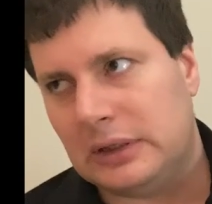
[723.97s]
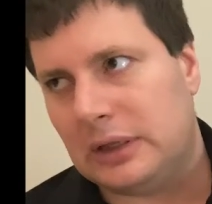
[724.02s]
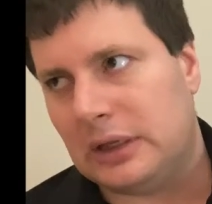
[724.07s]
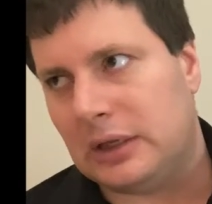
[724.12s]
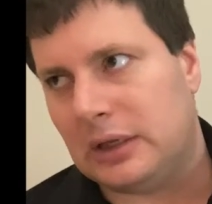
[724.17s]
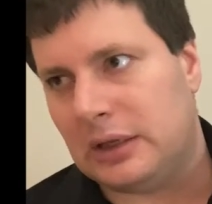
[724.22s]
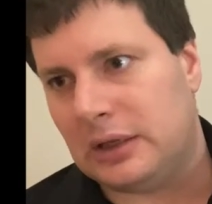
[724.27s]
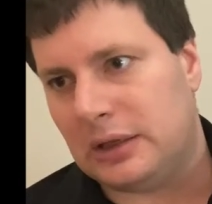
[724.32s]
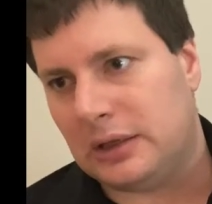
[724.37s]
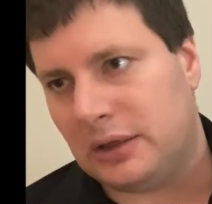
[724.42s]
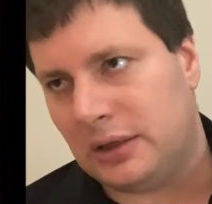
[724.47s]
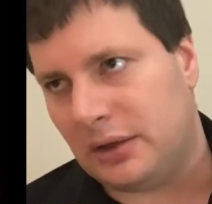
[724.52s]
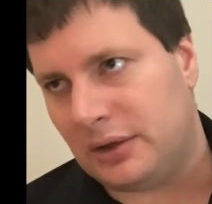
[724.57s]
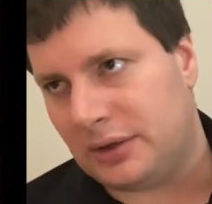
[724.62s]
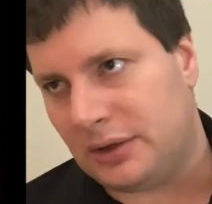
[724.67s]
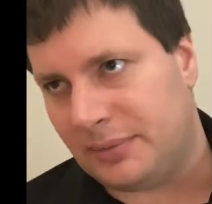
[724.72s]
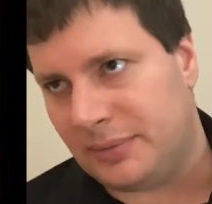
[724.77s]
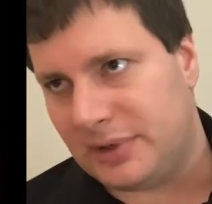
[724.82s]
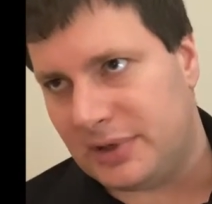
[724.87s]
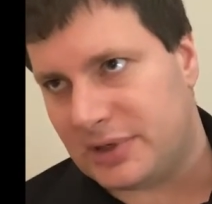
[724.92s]
On
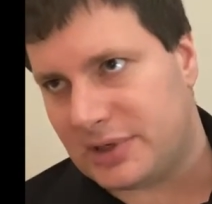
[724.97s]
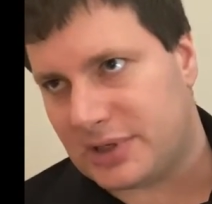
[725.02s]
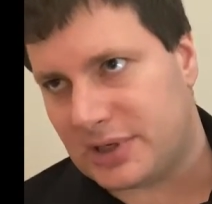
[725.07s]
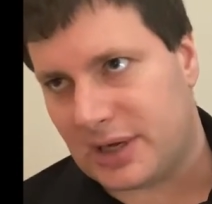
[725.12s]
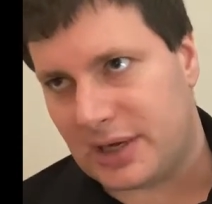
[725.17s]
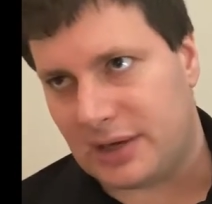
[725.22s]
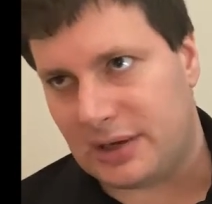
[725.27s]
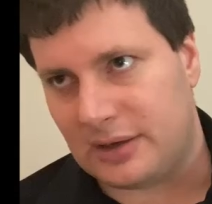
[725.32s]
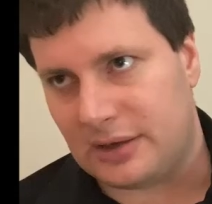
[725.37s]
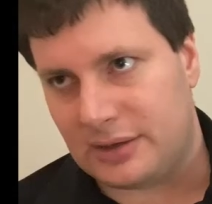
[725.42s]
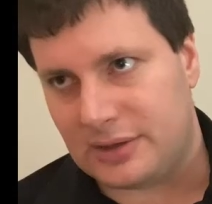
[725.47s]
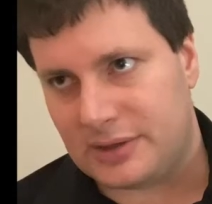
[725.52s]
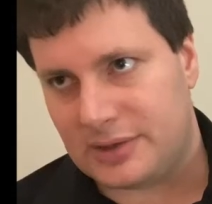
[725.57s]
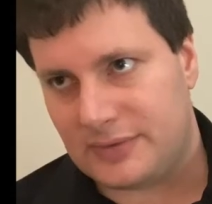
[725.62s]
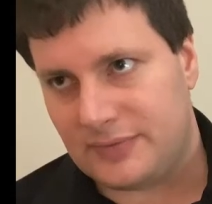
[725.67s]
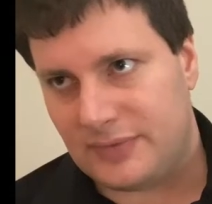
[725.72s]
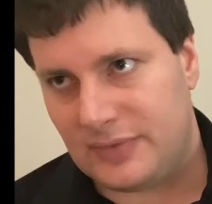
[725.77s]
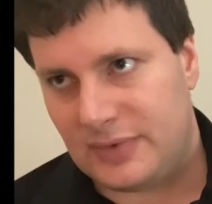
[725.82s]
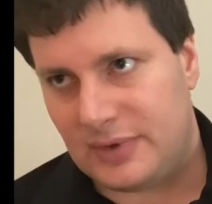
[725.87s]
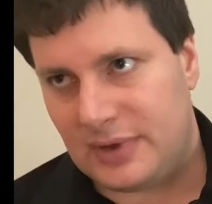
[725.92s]
diminished scales,
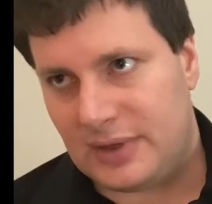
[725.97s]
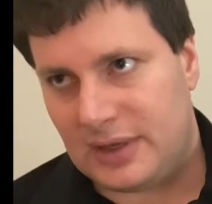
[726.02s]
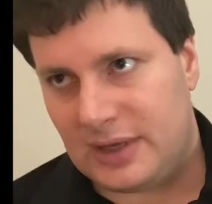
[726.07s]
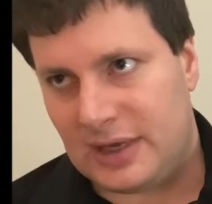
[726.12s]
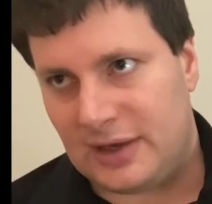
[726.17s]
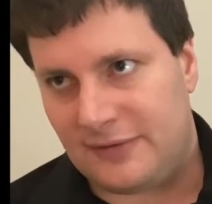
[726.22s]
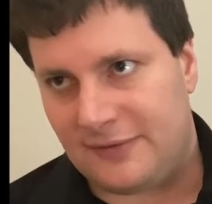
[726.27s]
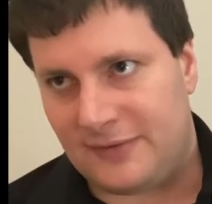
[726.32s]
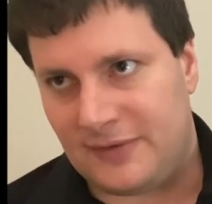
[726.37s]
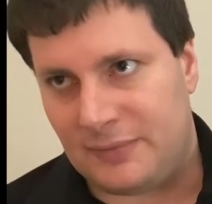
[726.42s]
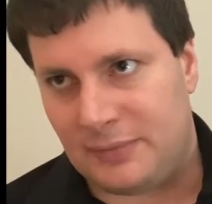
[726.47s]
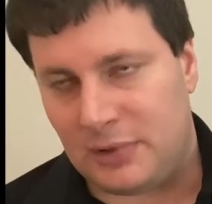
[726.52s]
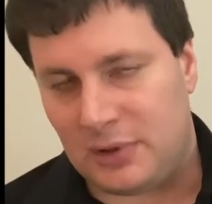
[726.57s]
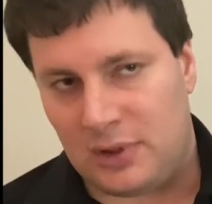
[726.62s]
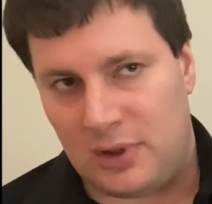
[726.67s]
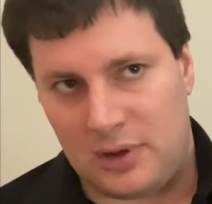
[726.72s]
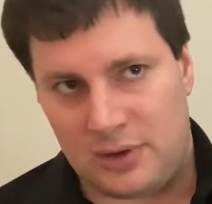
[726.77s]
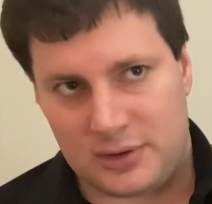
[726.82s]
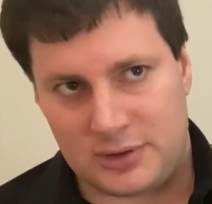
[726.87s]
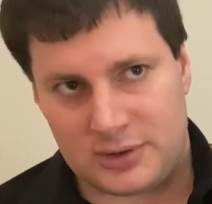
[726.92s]
if it
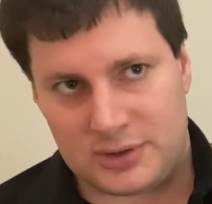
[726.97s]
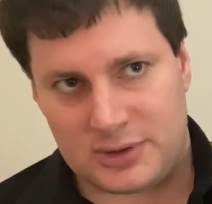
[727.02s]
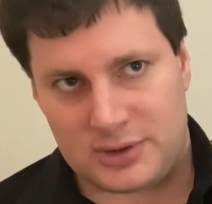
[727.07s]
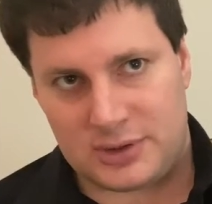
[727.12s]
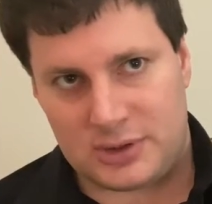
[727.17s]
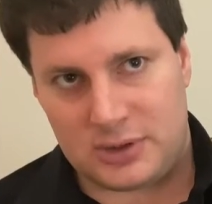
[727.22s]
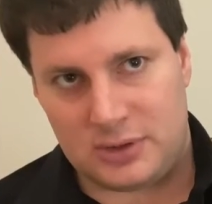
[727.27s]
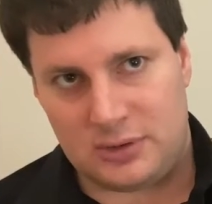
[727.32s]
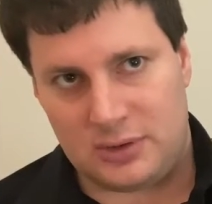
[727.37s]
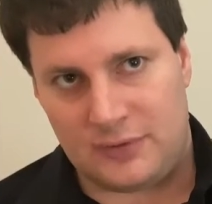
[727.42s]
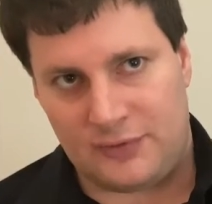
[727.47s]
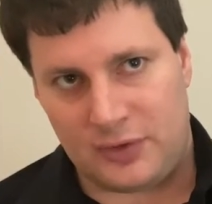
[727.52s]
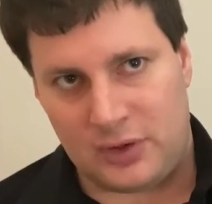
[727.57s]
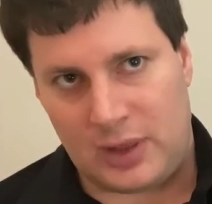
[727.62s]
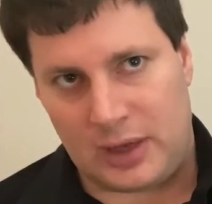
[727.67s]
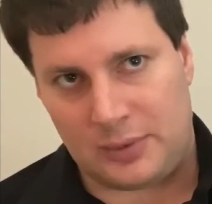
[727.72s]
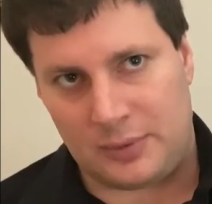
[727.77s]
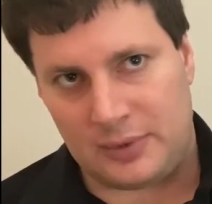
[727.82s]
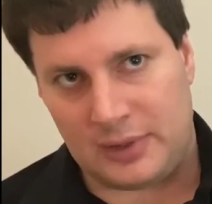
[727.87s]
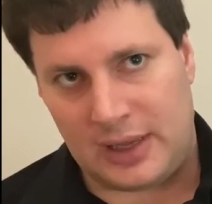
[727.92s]
belongs to, if you're
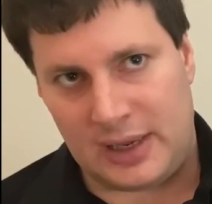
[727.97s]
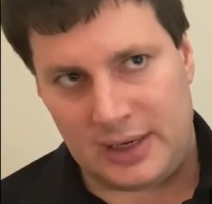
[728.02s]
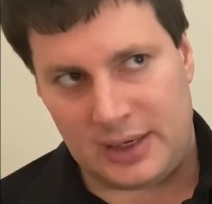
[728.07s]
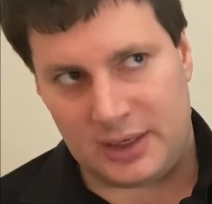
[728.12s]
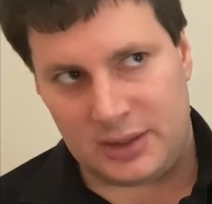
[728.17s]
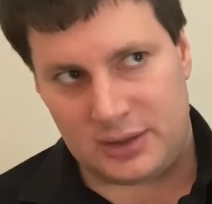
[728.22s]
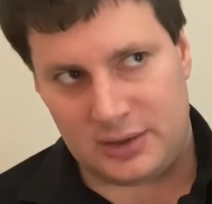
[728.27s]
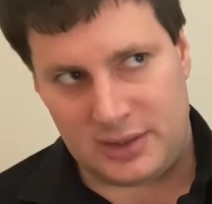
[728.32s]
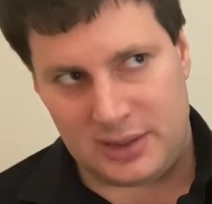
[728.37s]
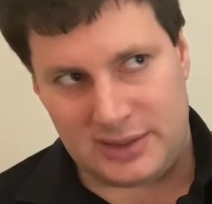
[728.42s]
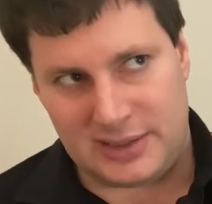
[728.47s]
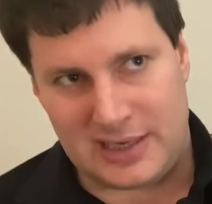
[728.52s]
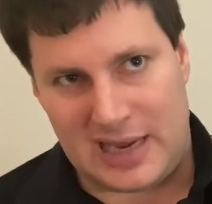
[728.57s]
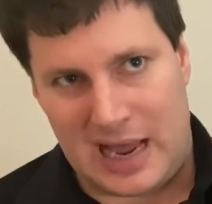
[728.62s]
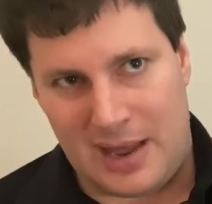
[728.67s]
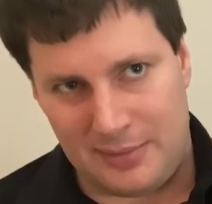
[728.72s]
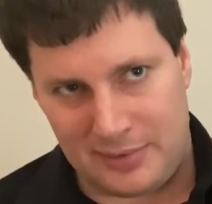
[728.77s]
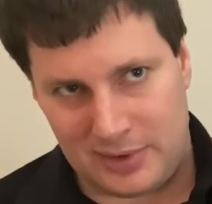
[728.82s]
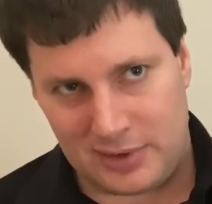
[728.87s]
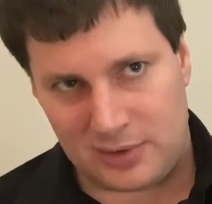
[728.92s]
like relating it to the
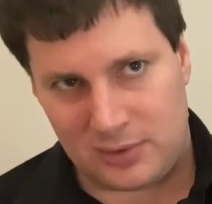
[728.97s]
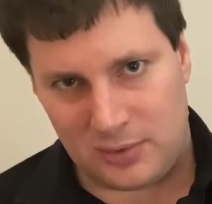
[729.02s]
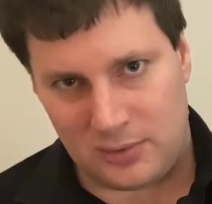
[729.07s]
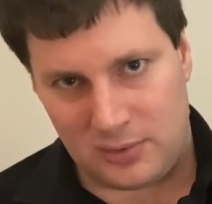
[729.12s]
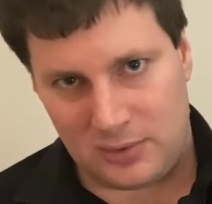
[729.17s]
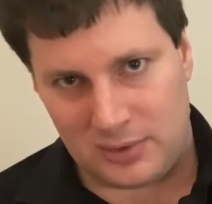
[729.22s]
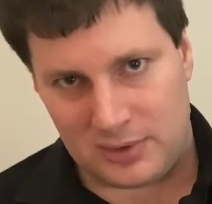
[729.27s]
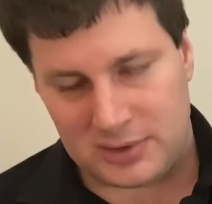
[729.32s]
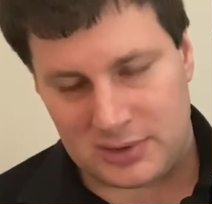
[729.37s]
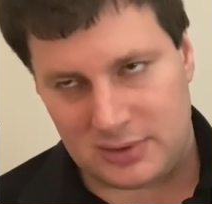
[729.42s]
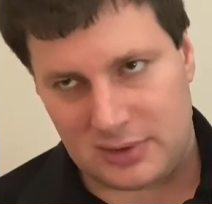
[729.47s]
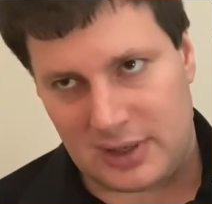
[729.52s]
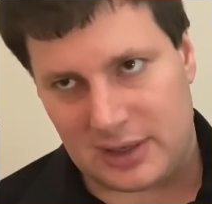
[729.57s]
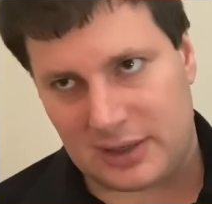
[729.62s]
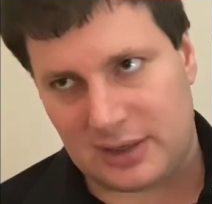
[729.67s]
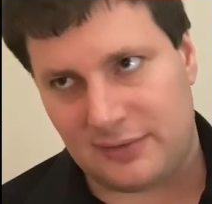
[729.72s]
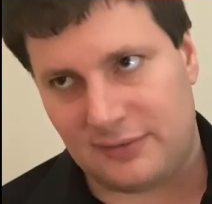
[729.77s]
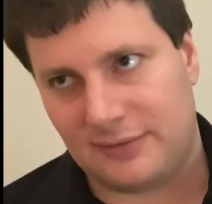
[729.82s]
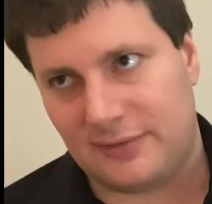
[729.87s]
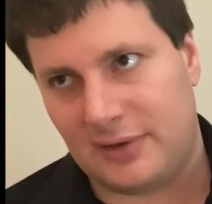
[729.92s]
dominant chord, so
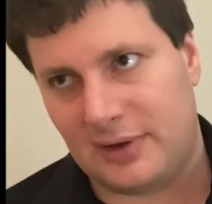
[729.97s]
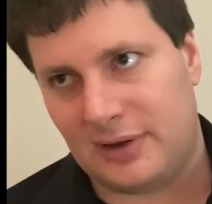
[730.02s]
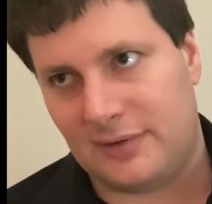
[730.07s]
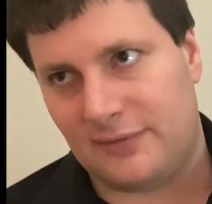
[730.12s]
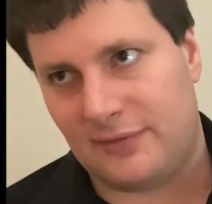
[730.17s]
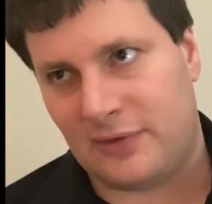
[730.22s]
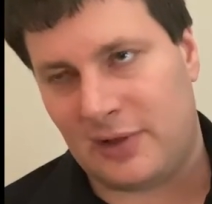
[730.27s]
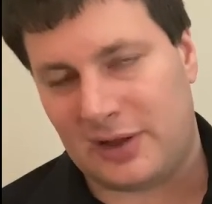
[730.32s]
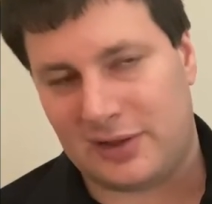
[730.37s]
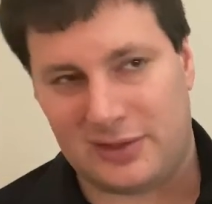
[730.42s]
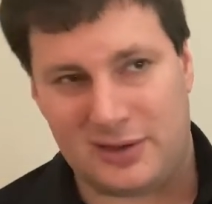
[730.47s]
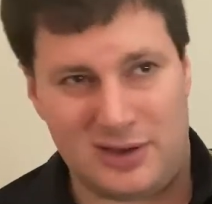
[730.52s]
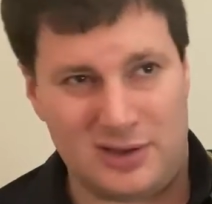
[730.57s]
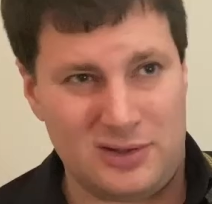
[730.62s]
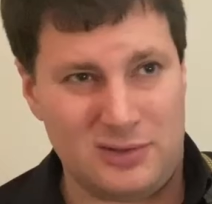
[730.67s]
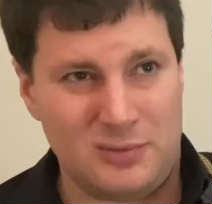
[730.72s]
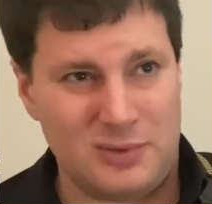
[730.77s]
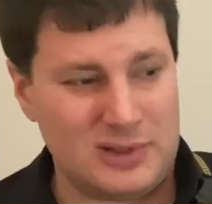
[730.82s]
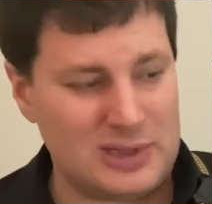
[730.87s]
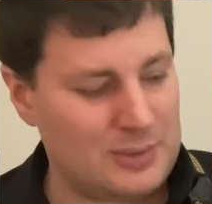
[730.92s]
like if like the
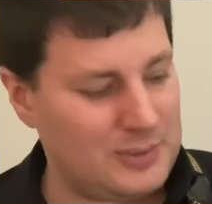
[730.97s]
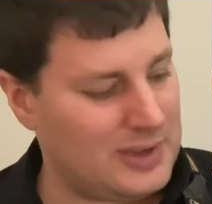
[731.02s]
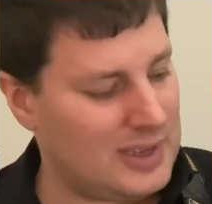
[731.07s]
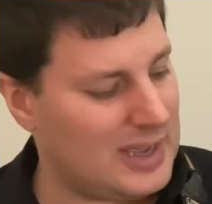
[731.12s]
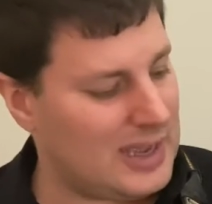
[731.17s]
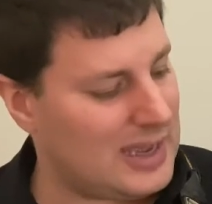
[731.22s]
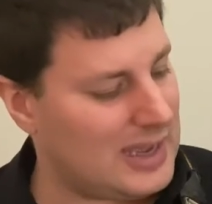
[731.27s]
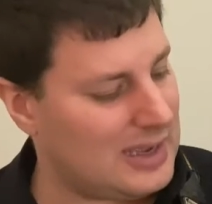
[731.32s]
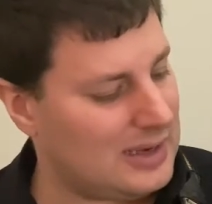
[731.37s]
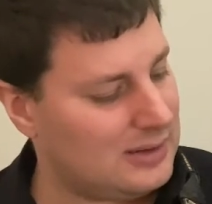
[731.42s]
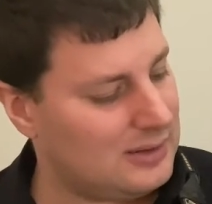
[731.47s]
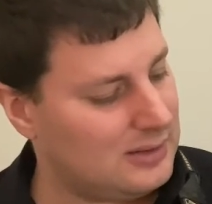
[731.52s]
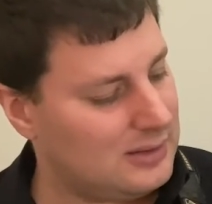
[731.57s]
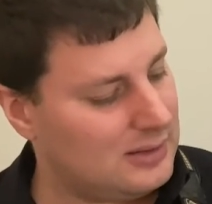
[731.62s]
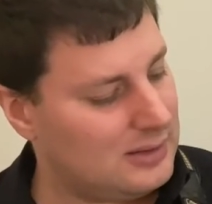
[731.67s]
other one that we had,